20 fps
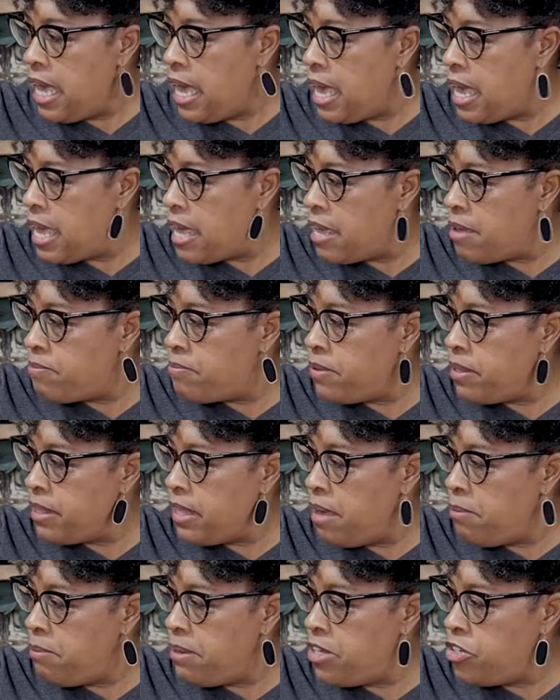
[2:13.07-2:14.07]

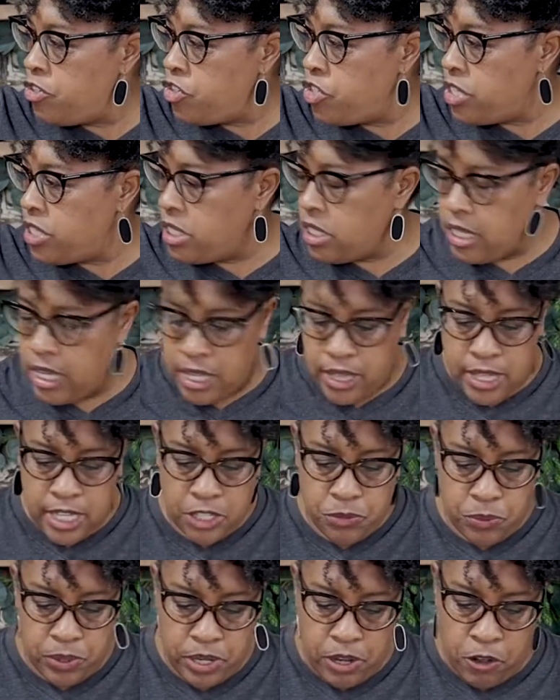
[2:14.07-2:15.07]
Let me just get
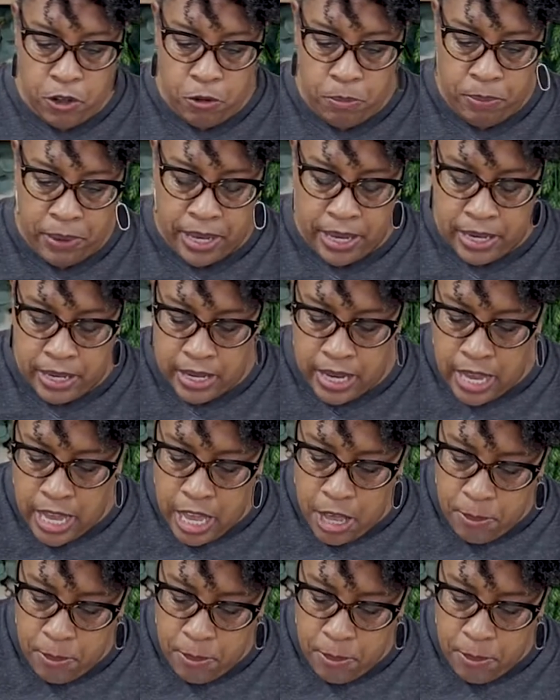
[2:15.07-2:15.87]
this one open